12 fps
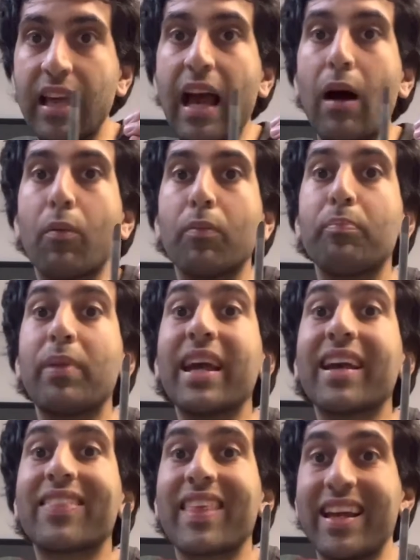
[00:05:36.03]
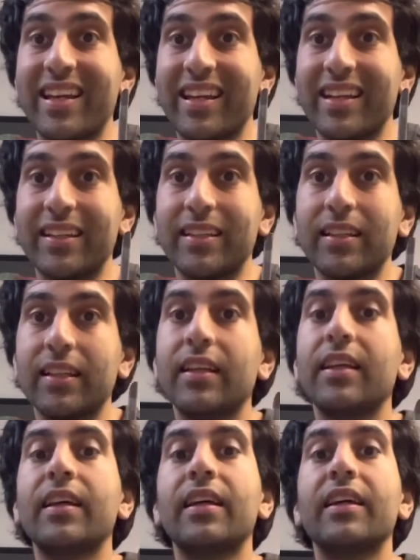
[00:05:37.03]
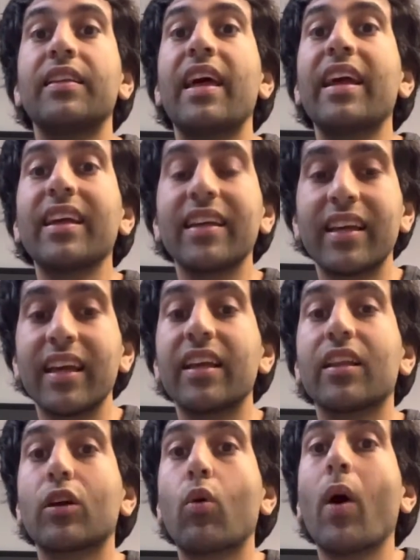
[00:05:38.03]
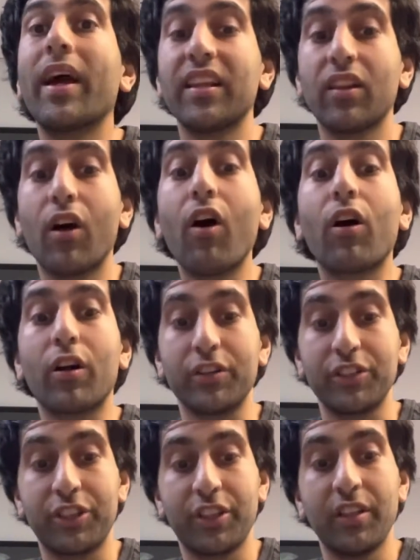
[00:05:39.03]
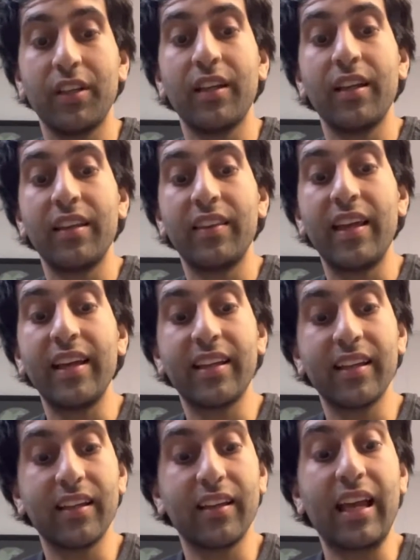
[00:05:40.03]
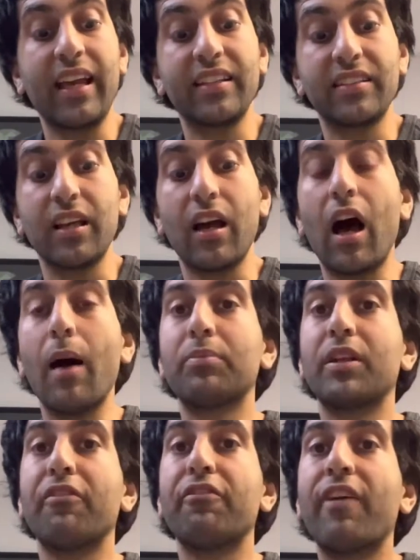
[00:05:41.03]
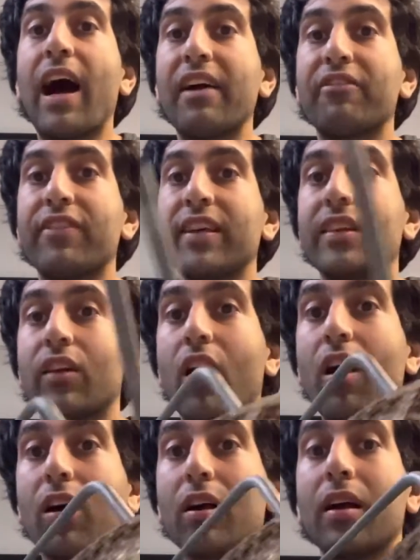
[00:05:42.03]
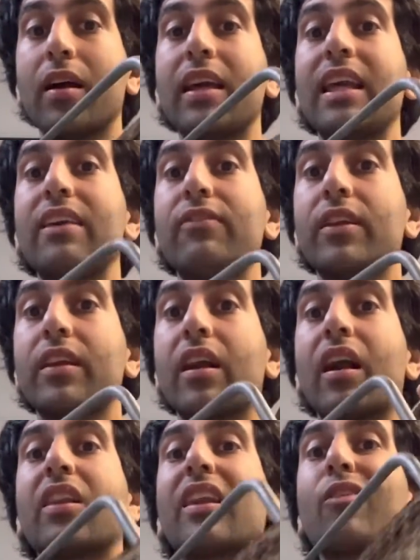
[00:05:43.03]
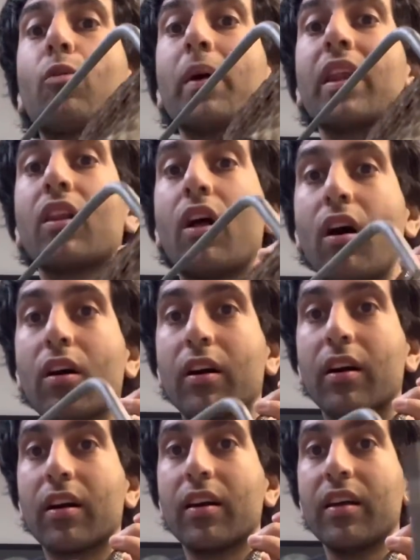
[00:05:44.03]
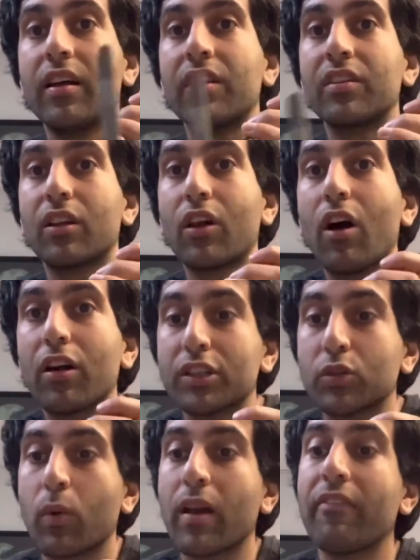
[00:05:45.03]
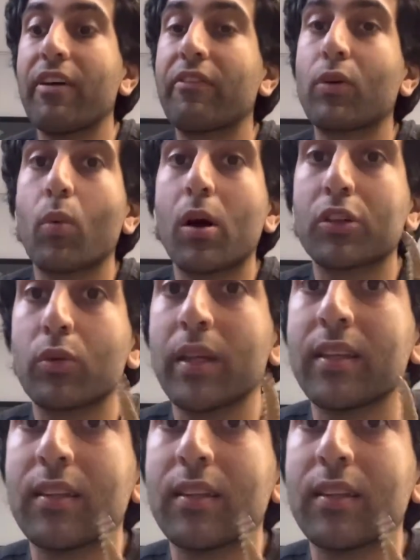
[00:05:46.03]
how big they get. They can get quite large. They can get up to 5 feet long, even a little bit longer. The longest one I've ever worked with